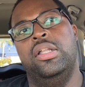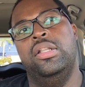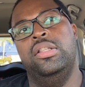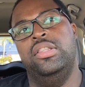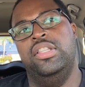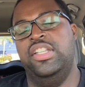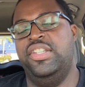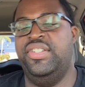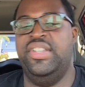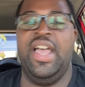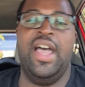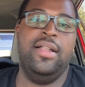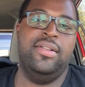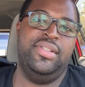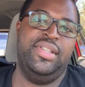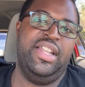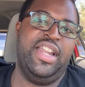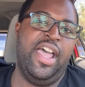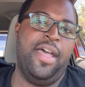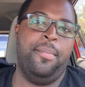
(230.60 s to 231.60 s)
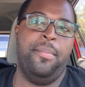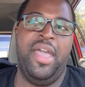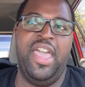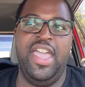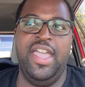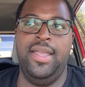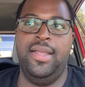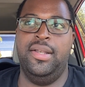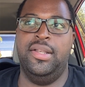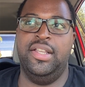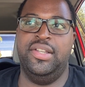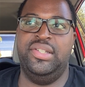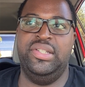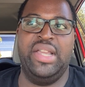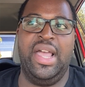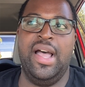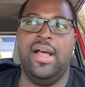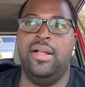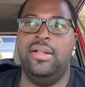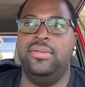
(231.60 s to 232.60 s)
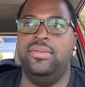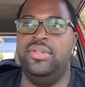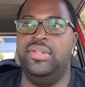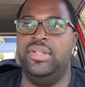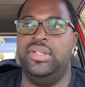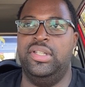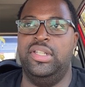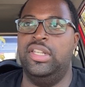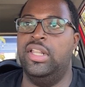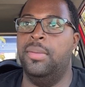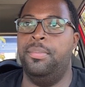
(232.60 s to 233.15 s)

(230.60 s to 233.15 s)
The sounds that I made, the